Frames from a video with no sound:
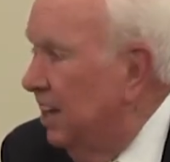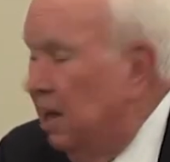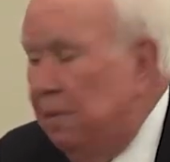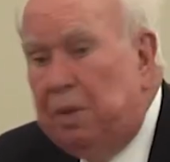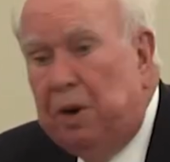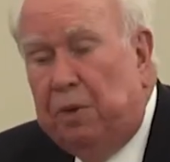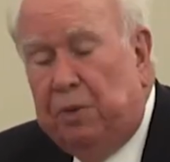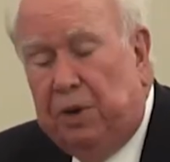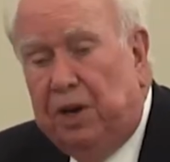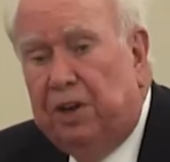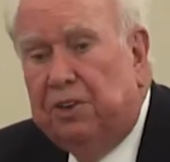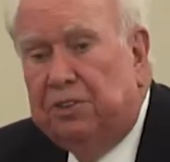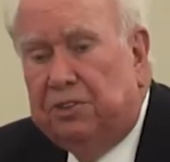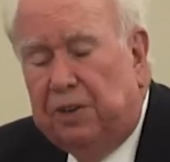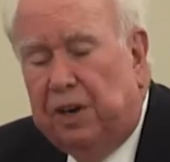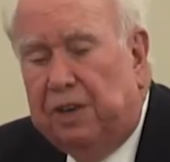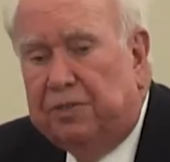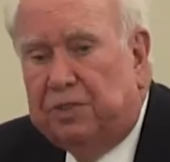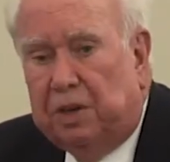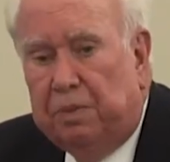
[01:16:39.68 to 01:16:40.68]
But we also
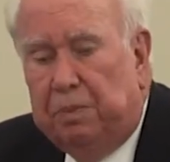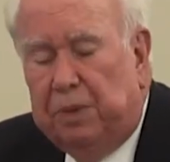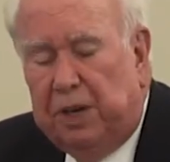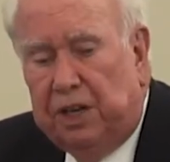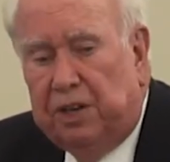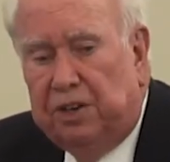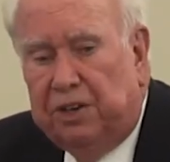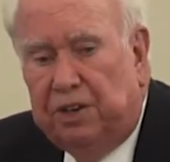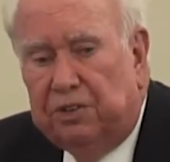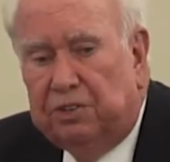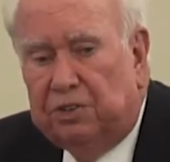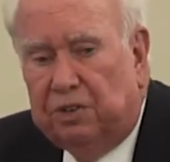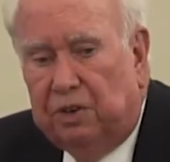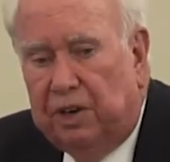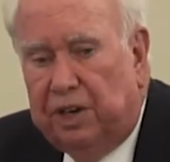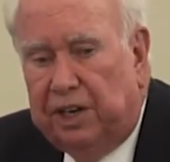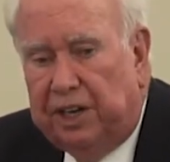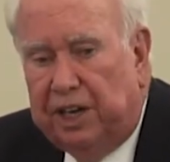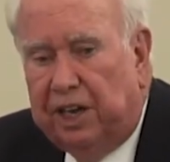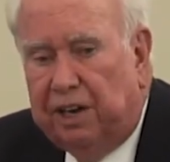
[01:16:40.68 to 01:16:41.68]
have camellias
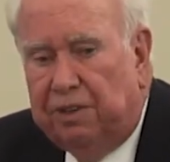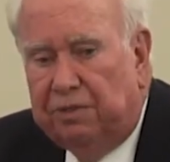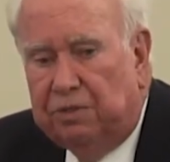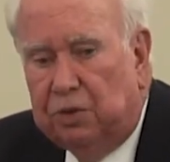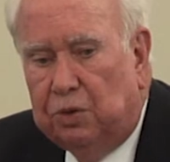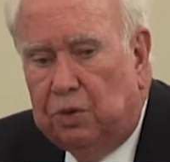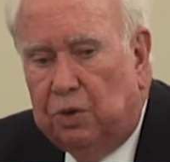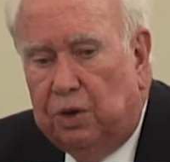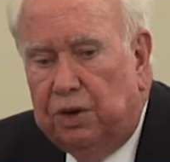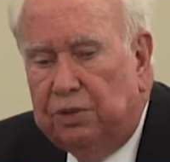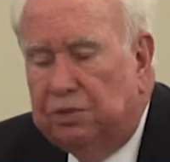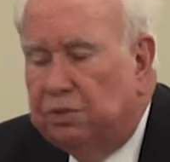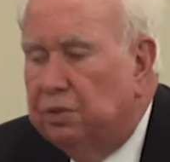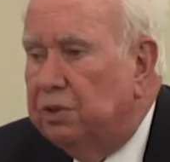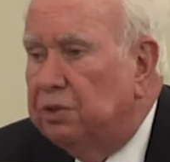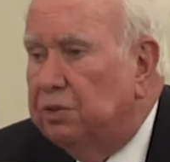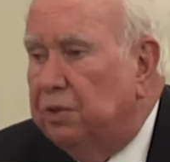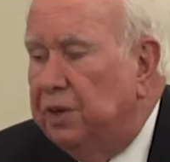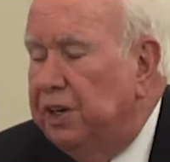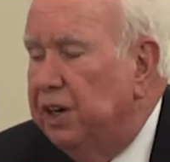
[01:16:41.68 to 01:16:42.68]
growing out of doors,
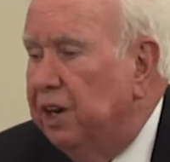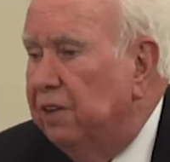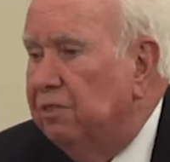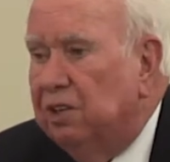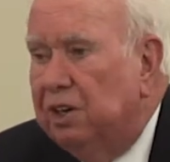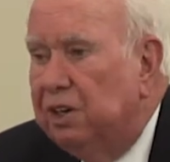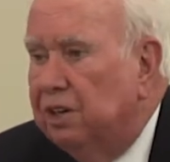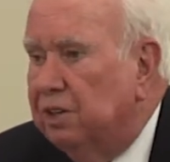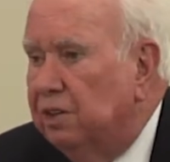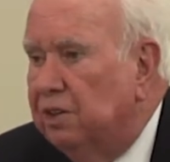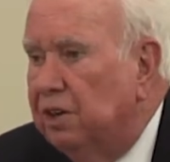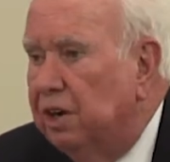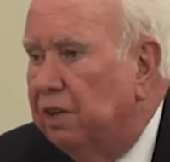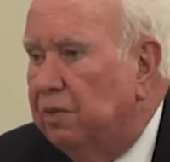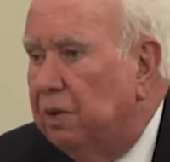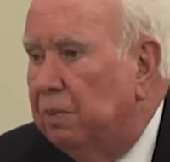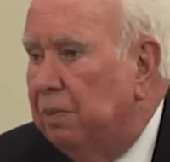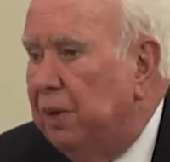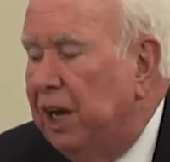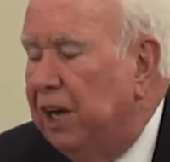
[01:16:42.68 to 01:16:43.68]
which we never could have
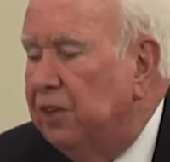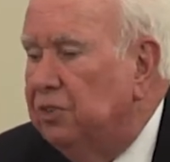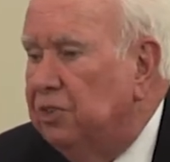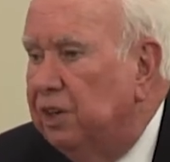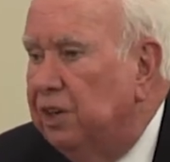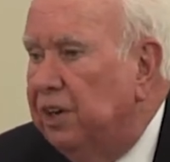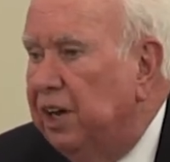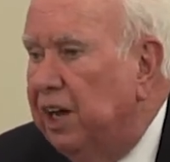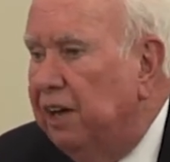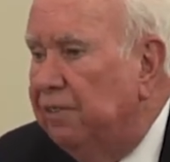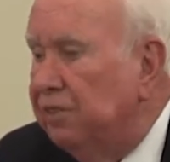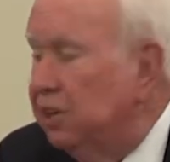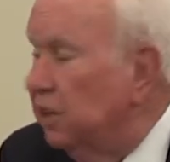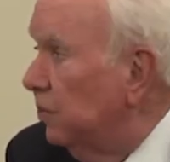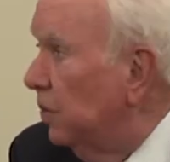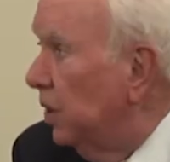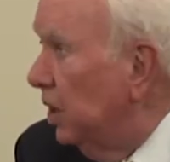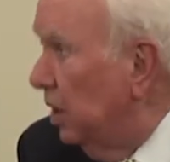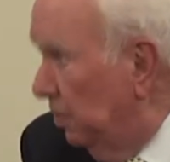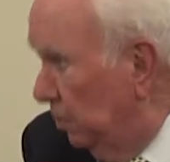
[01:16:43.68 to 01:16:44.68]
imagined having
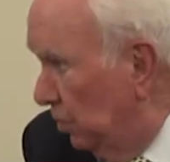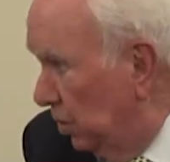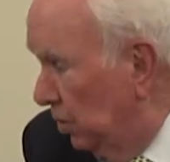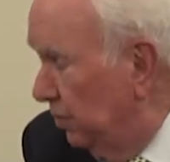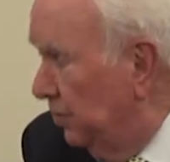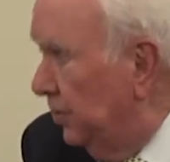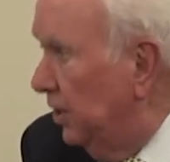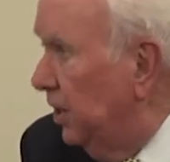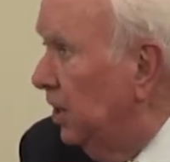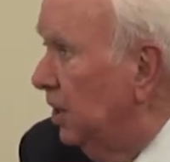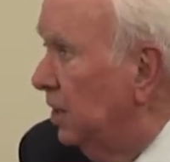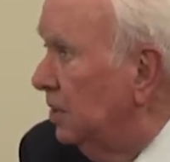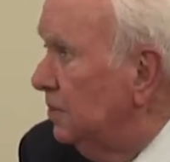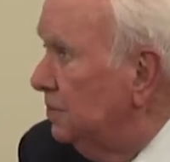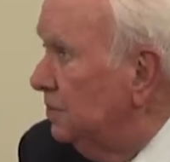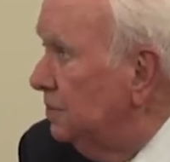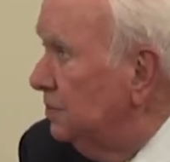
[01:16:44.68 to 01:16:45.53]
when I moved there.